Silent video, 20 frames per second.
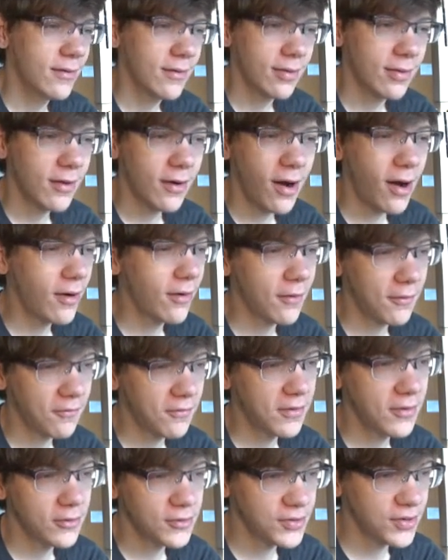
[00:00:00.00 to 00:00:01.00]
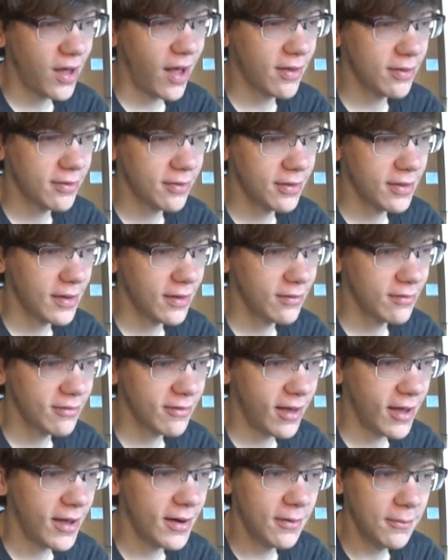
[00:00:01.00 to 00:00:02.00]
there are a few shots of the
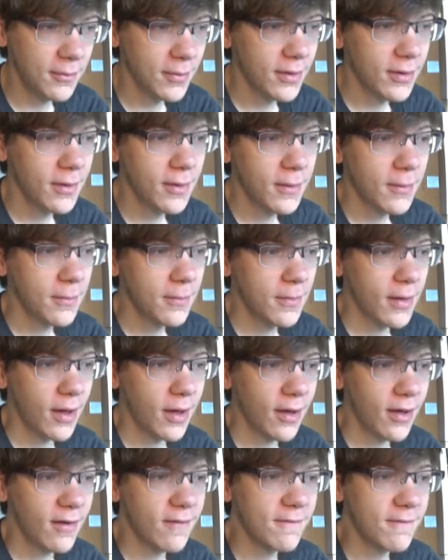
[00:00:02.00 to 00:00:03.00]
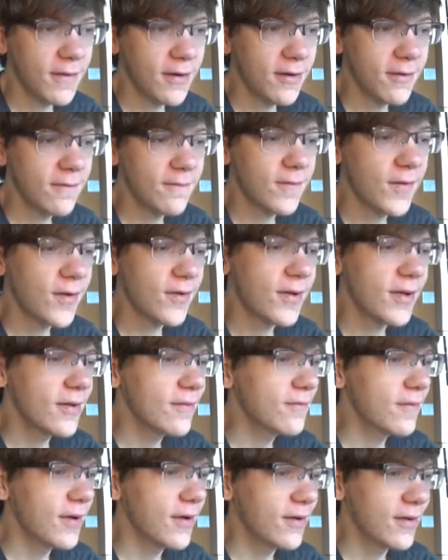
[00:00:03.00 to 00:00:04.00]
inside. Very, very,
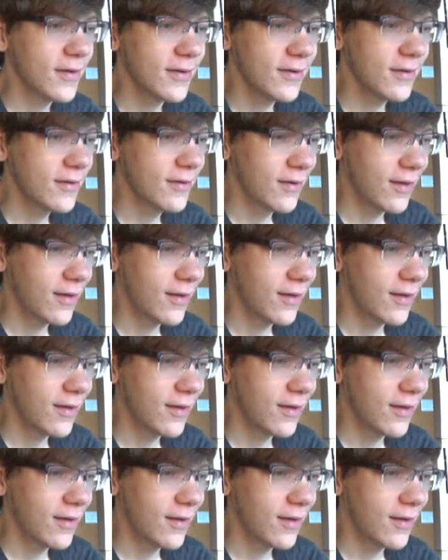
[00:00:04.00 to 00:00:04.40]
very